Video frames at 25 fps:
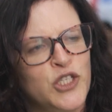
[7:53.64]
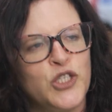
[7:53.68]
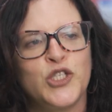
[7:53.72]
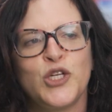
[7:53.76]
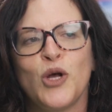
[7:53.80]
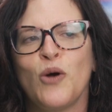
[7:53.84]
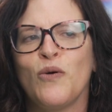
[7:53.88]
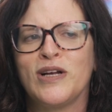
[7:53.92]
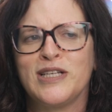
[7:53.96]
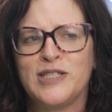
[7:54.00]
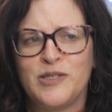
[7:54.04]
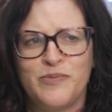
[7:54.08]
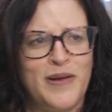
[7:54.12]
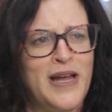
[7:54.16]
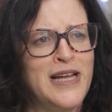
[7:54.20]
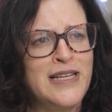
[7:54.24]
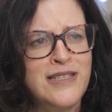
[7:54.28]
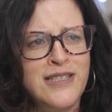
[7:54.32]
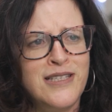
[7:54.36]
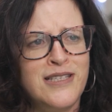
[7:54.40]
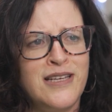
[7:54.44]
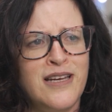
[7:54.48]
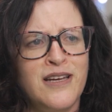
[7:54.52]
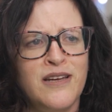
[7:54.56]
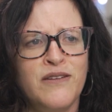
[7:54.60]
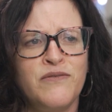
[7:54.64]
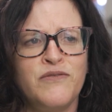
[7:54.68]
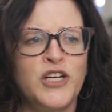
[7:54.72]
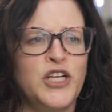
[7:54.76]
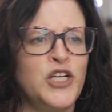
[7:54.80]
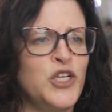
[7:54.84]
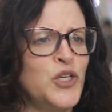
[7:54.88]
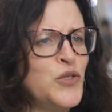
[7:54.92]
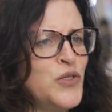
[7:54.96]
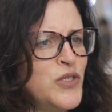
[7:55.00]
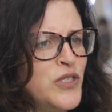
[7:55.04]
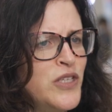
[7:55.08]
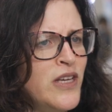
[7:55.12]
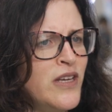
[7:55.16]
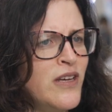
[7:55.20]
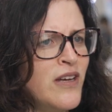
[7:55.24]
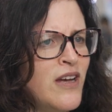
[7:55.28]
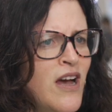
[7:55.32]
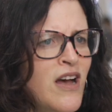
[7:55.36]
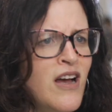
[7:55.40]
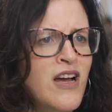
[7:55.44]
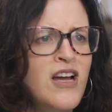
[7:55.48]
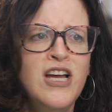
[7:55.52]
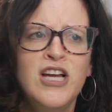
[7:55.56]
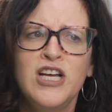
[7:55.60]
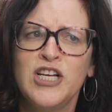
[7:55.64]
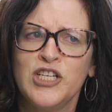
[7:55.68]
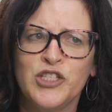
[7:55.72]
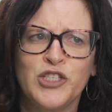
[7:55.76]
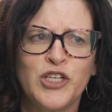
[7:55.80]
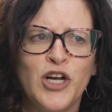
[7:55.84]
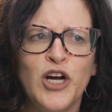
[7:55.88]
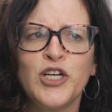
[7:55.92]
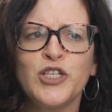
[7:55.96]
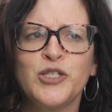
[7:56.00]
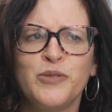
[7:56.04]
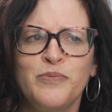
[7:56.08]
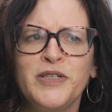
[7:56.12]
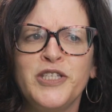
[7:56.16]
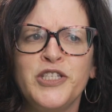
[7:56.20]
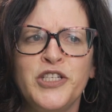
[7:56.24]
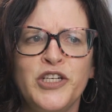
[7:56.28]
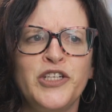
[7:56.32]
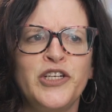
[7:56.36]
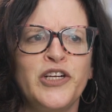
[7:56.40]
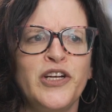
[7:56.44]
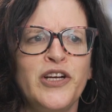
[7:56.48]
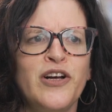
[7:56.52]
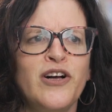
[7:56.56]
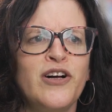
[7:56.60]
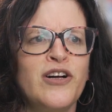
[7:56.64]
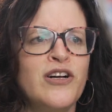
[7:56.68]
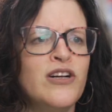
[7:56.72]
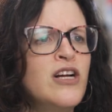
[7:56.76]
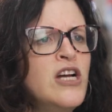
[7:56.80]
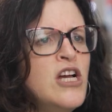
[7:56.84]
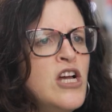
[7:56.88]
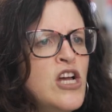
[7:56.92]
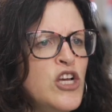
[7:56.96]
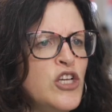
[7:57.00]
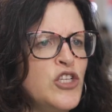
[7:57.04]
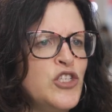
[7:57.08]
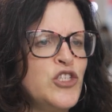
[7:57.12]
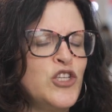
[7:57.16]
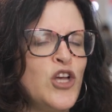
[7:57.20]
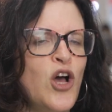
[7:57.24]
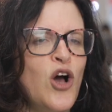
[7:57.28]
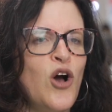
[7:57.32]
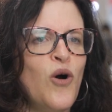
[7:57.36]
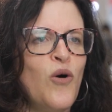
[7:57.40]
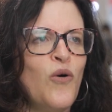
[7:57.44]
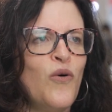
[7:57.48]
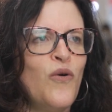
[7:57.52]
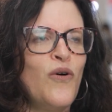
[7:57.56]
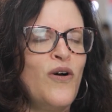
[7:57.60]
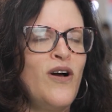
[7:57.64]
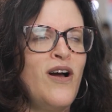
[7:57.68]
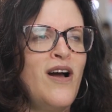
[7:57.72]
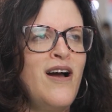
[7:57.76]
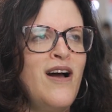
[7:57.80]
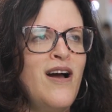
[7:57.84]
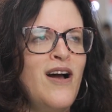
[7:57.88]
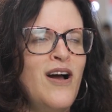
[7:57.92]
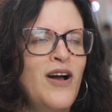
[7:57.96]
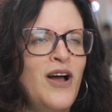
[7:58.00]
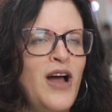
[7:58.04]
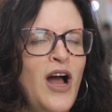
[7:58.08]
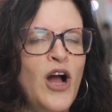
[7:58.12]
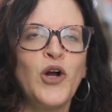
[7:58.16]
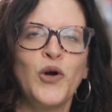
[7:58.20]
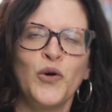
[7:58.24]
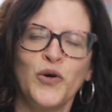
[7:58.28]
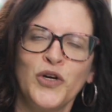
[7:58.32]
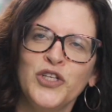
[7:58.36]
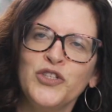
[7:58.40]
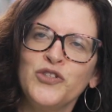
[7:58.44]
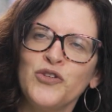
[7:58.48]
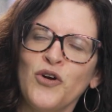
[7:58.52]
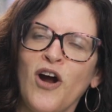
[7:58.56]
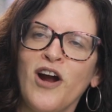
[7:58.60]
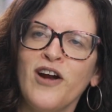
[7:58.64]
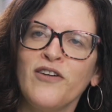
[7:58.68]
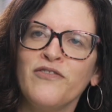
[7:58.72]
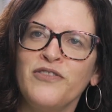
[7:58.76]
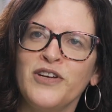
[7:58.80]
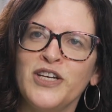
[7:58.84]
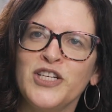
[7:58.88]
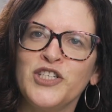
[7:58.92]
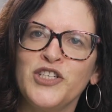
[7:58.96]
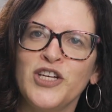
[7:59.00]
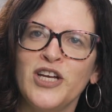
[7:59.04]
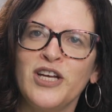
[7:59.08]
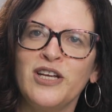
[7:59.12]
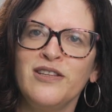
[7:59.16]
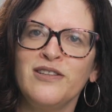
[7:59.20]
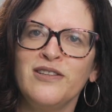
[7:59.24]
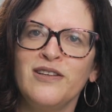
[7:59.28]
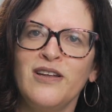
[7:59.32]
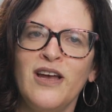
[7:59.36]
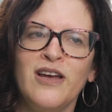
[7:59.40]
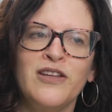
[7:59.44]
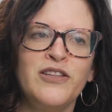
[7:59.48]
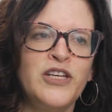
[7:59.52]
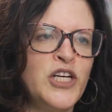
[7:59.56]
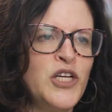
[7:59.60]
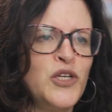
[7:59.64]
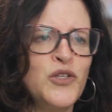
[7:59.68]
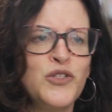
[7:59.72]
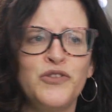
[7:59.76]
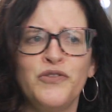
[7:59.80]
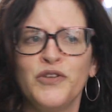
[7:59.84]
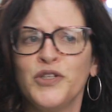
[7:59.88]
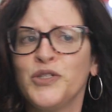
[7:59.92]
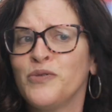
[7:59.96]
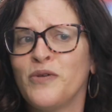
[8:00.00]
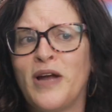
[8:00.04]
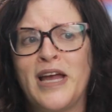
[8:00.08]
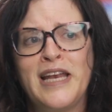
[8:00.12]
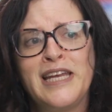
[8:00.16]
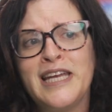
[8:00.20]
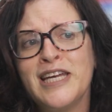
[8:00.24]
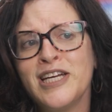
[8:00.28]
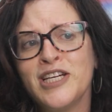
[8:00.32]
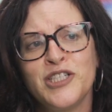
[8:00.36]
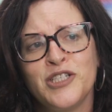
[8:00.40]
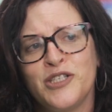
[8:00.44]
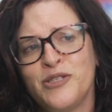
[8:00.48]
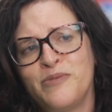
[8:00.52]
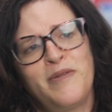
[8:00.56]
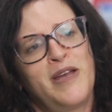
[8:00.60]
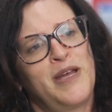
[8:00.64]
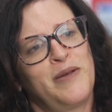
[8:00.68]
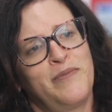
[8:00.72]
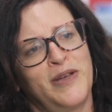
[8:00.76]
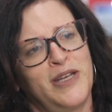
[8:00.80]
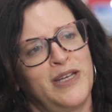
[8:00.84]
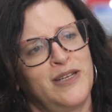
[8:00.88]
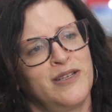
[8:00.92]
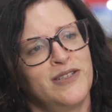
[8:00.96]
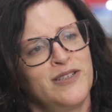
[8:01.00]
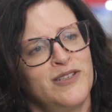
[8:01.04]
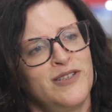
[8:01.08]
so expensive, they're using scarce material. So according to our vision, they're used for 20 years maybe.